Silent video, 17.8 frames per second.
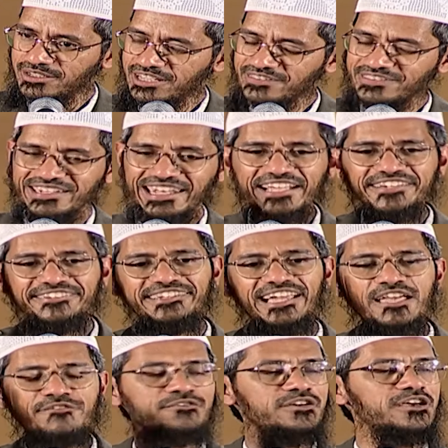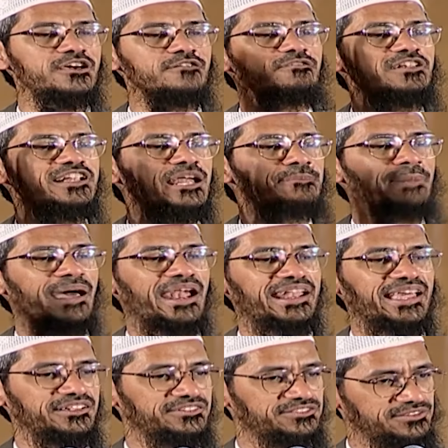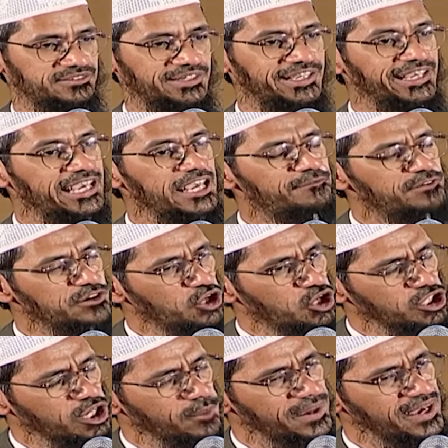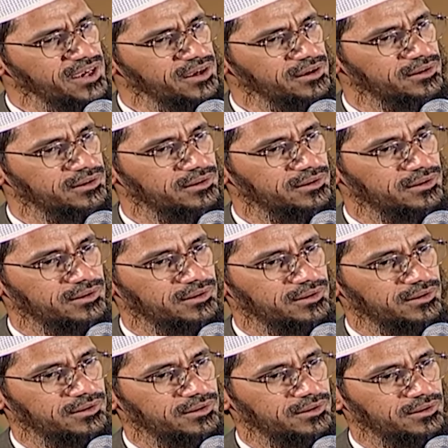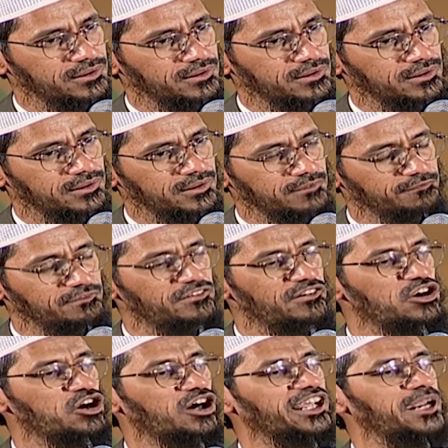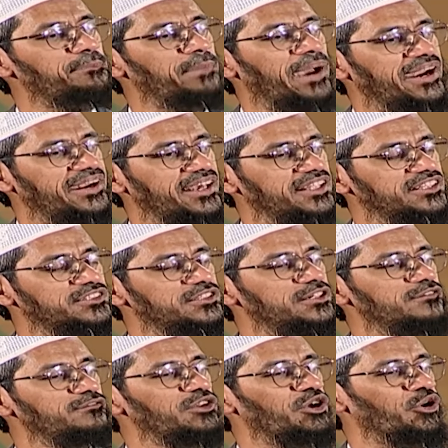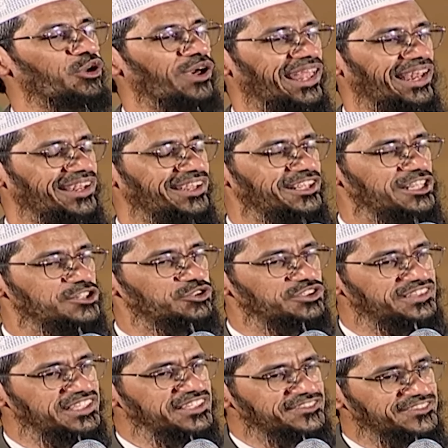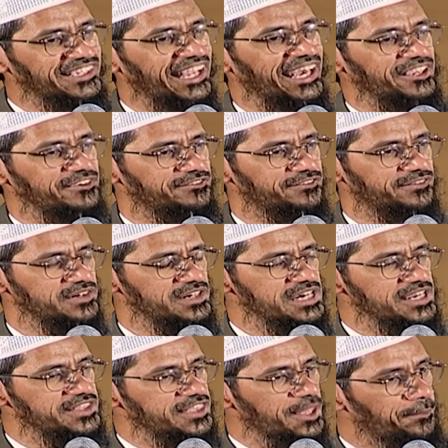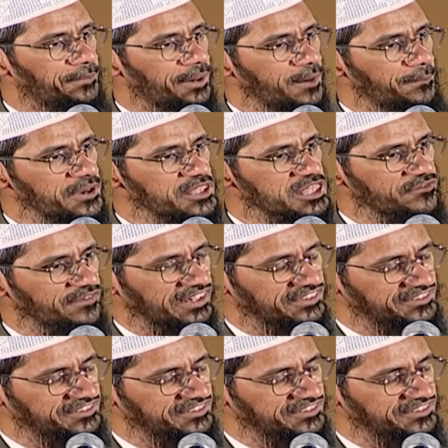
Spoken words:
in the next life, we'll get paradise. If we don't obey, we will not get paradise, we'll go to hell. So this life, the purpose of